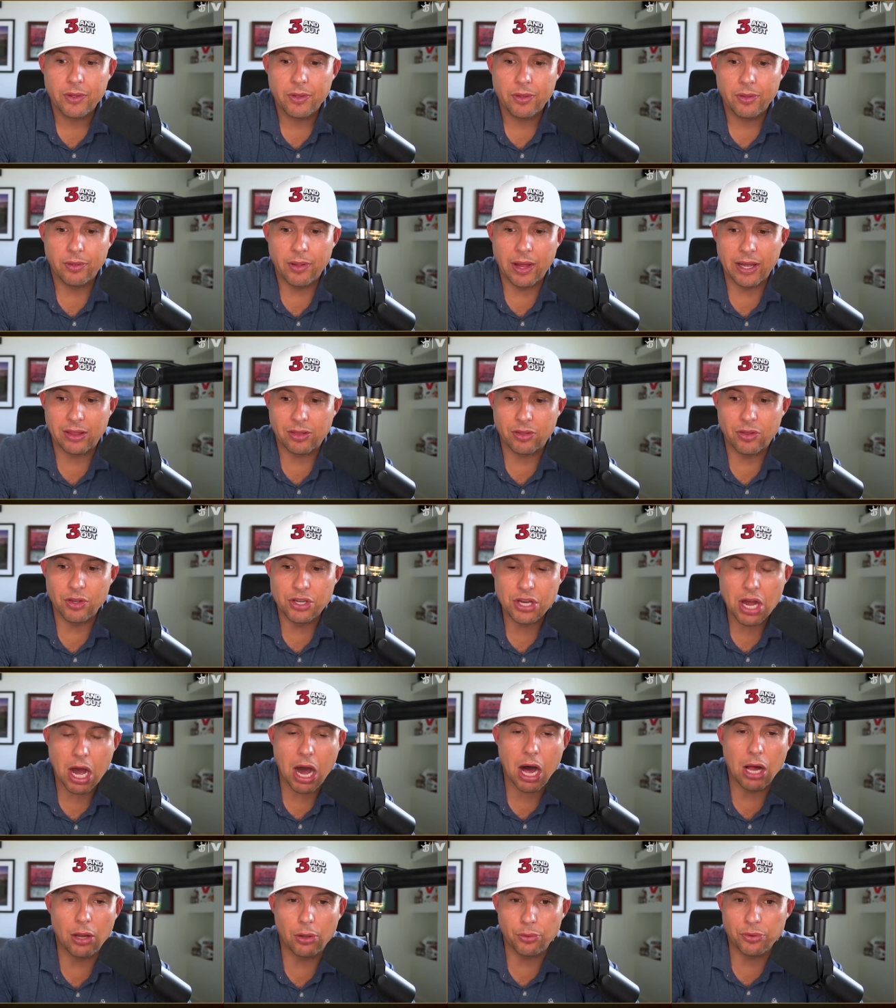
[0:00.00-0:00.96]
like the
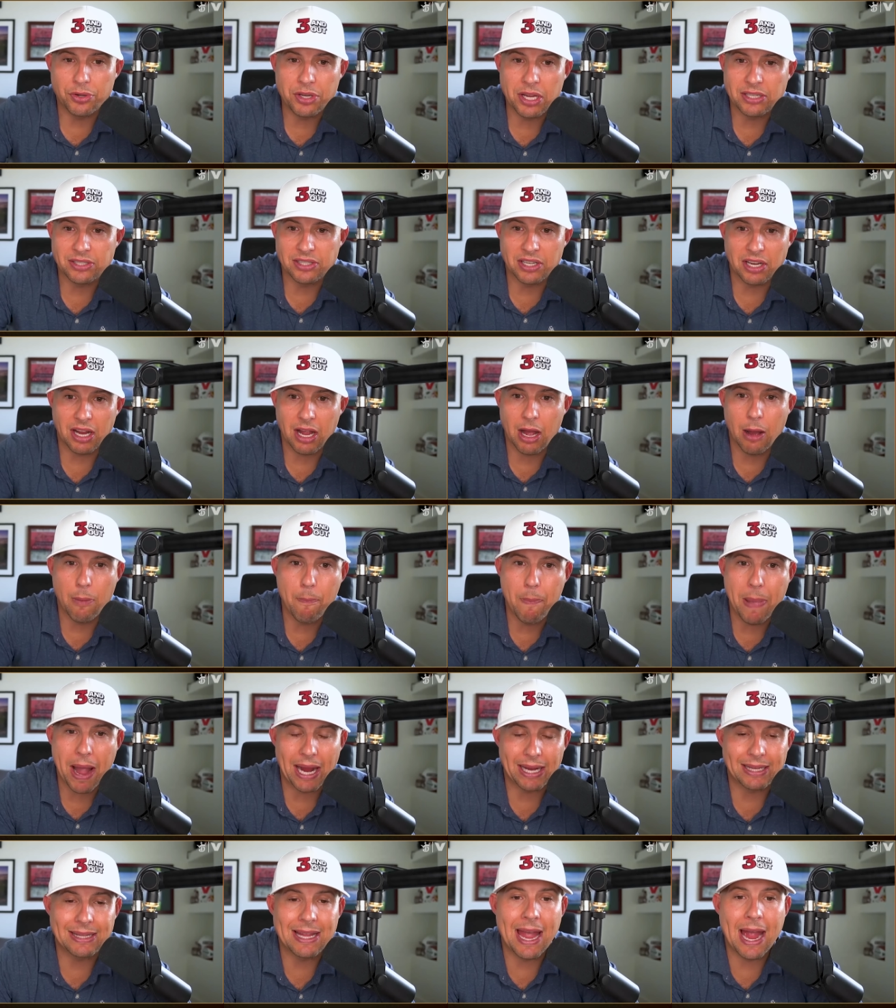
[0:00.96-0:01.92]
dollar doesn't come
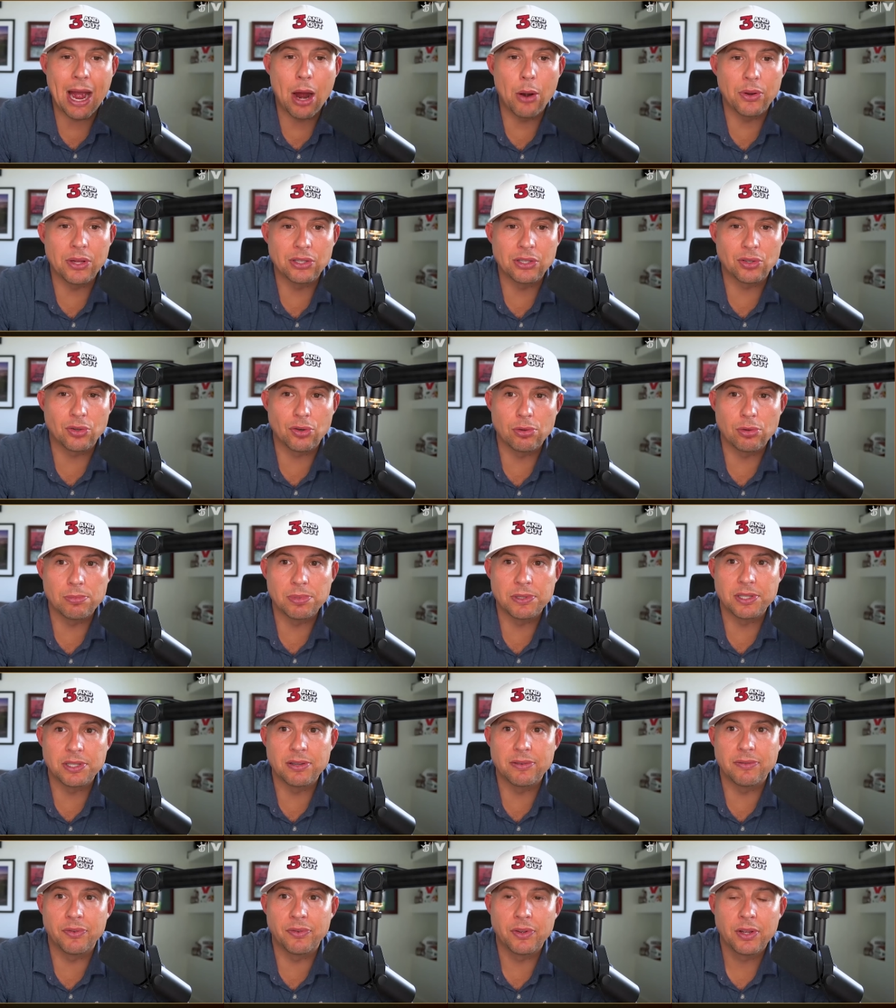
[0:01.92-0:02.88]
back down in terms
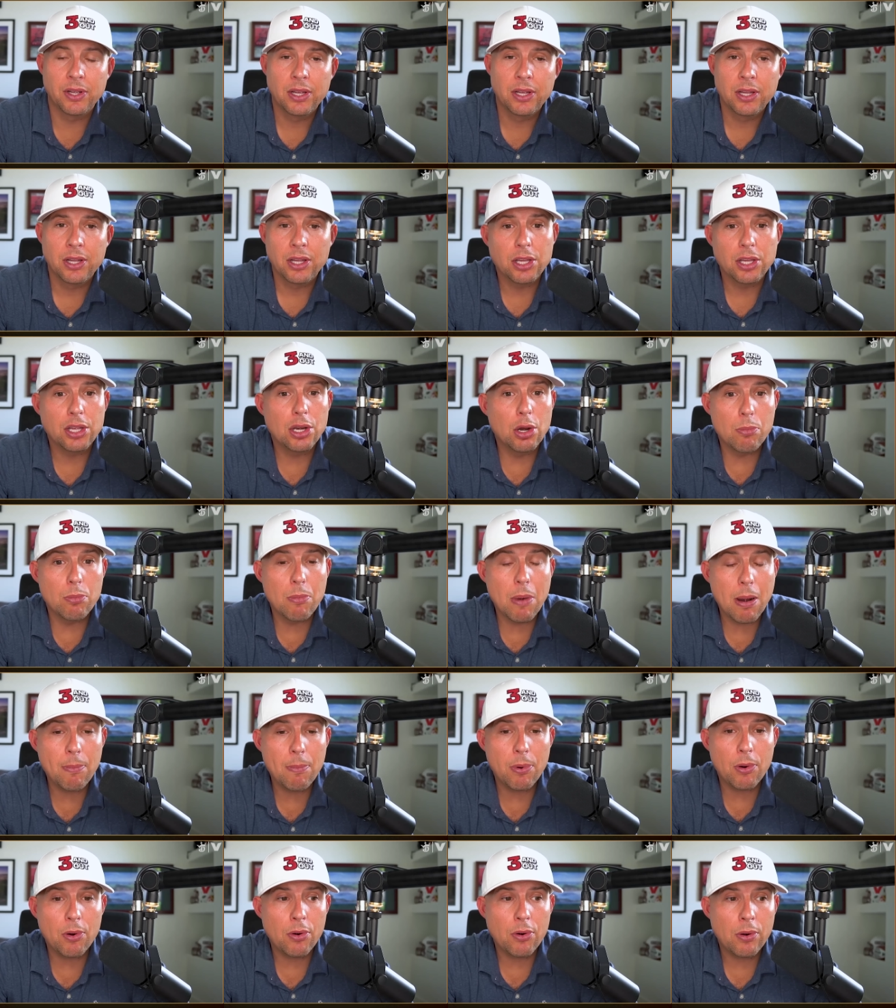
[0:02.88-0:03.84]
of you know,
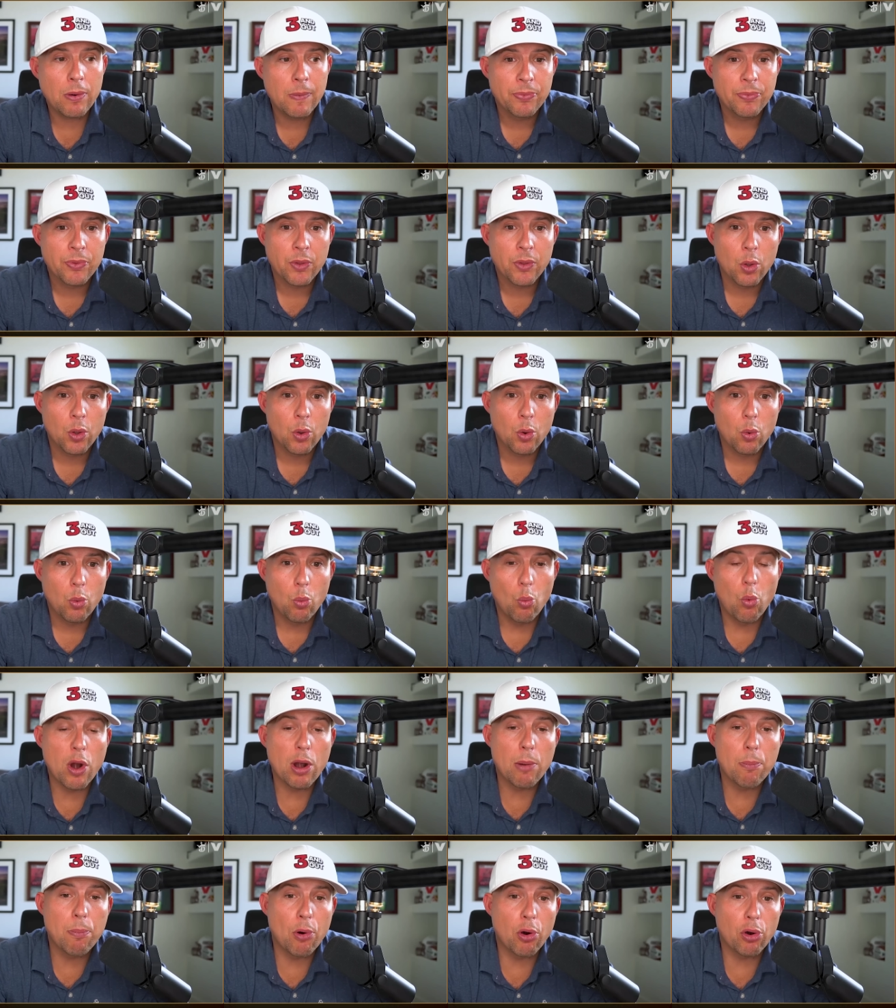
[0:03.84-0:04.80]
remember when
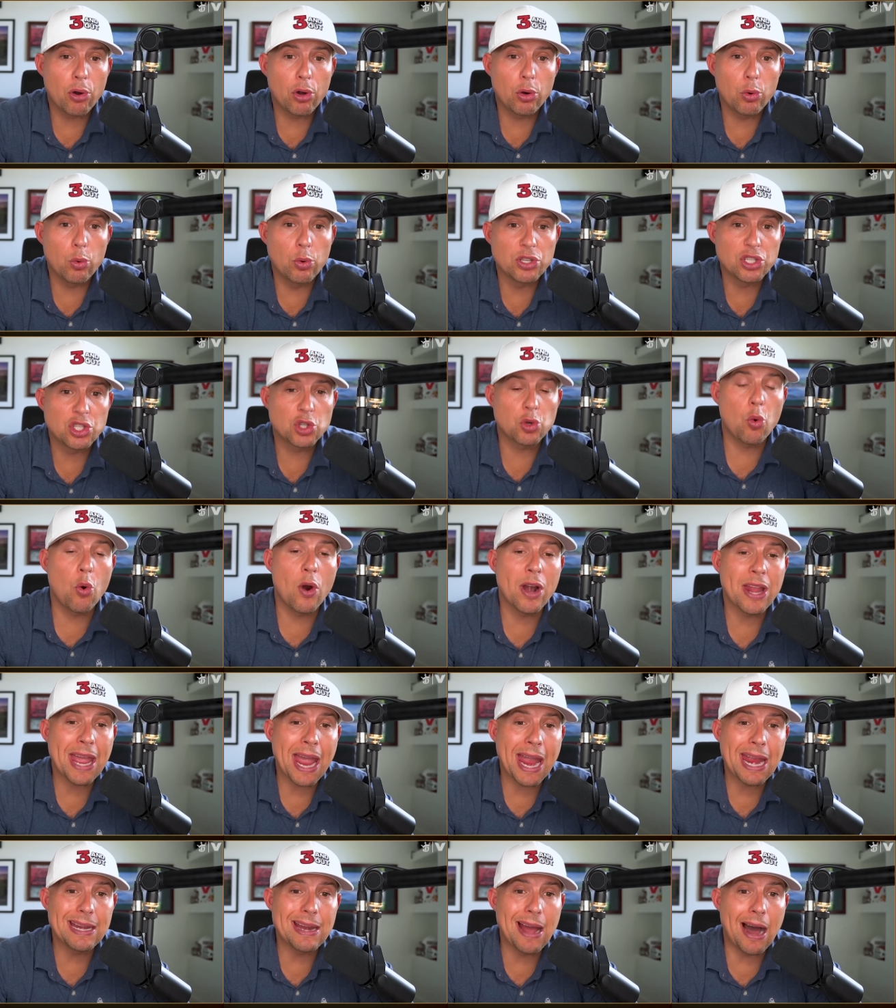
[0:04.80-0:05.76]
a burger was
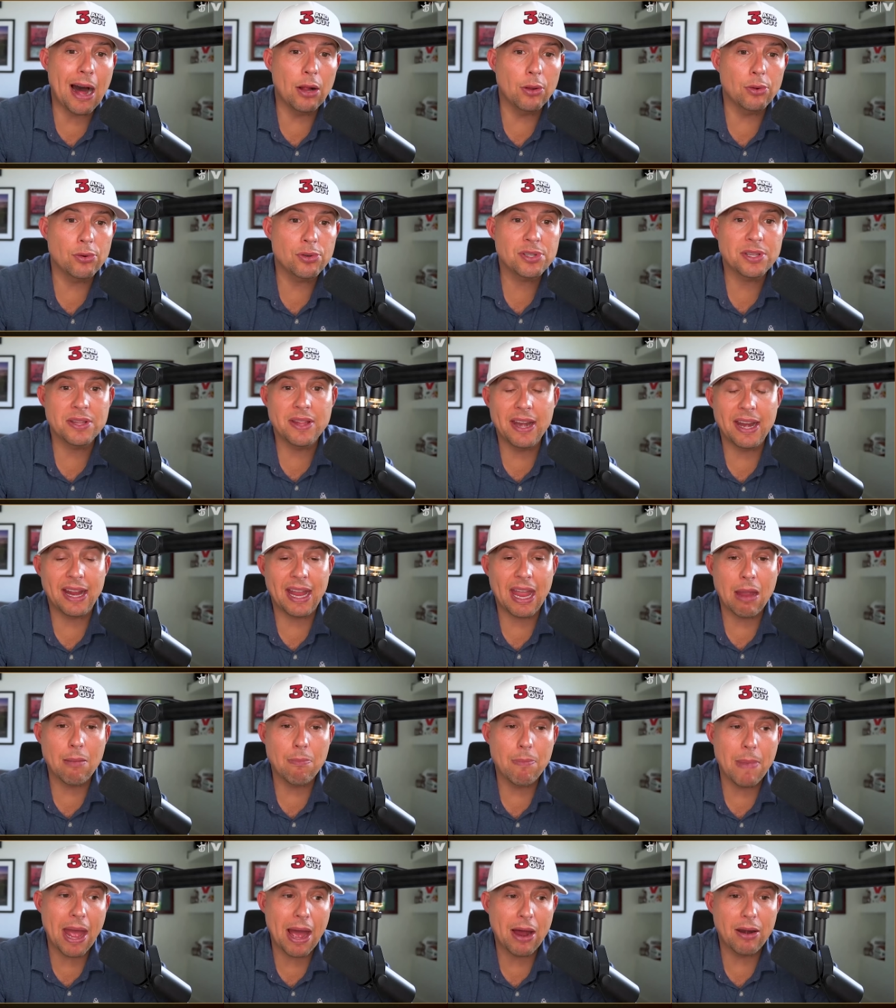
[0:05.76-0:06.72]
$28 and then it
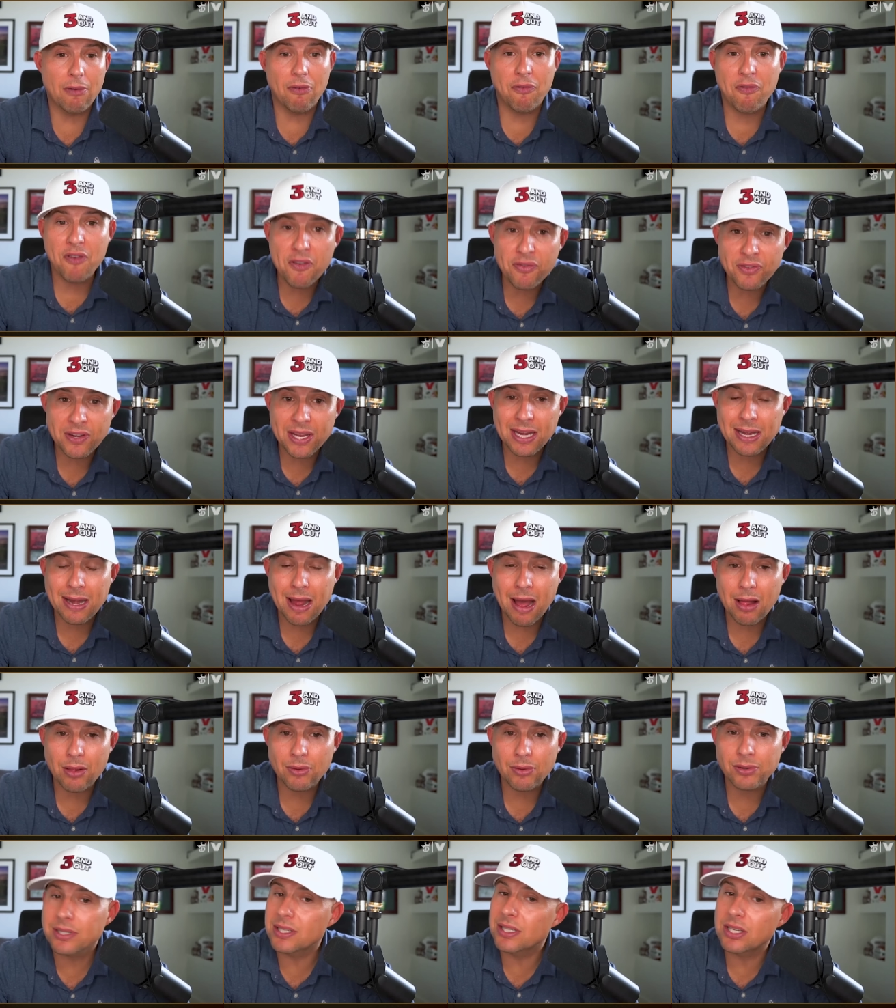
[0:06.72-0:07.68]
came down to
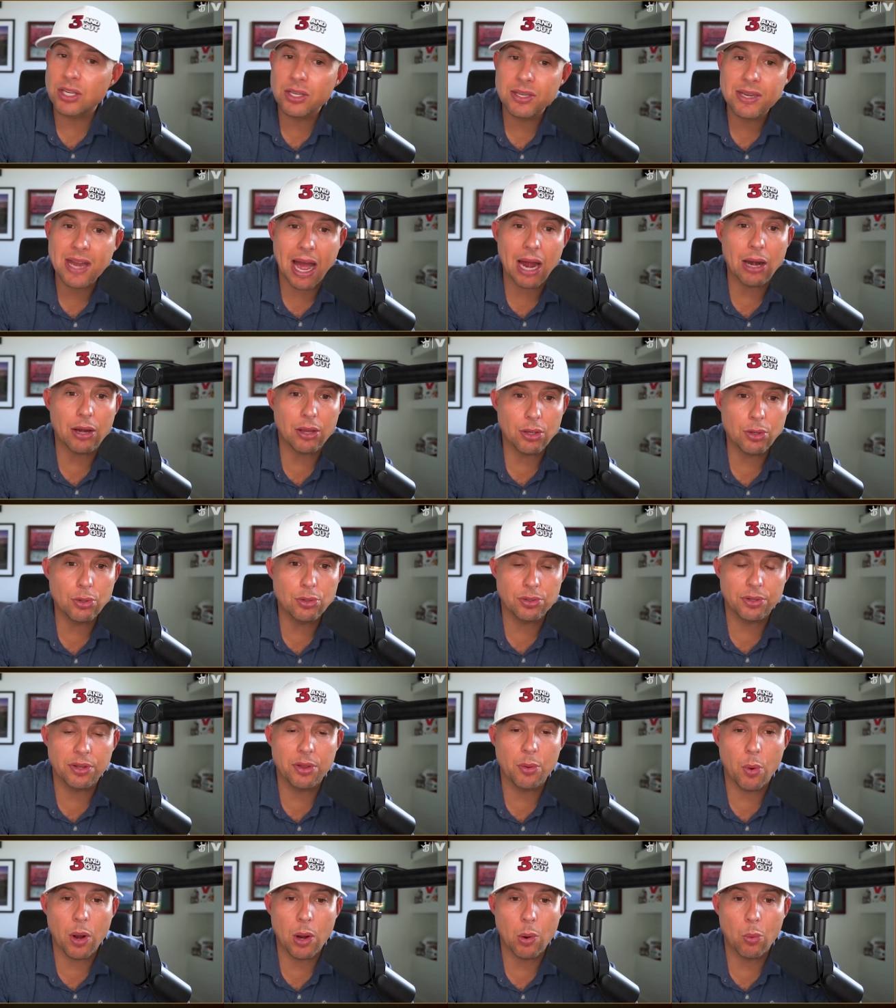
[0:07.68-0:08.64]
$15? Not usually
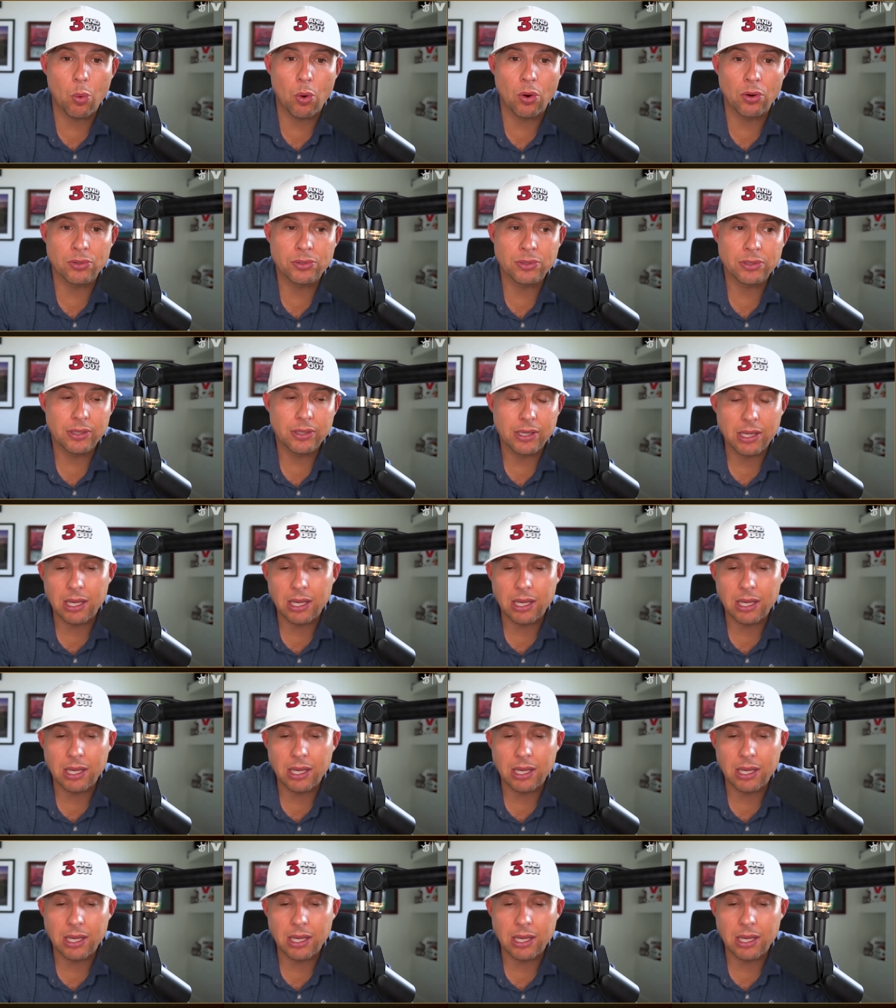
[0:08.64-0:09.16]
the way it works.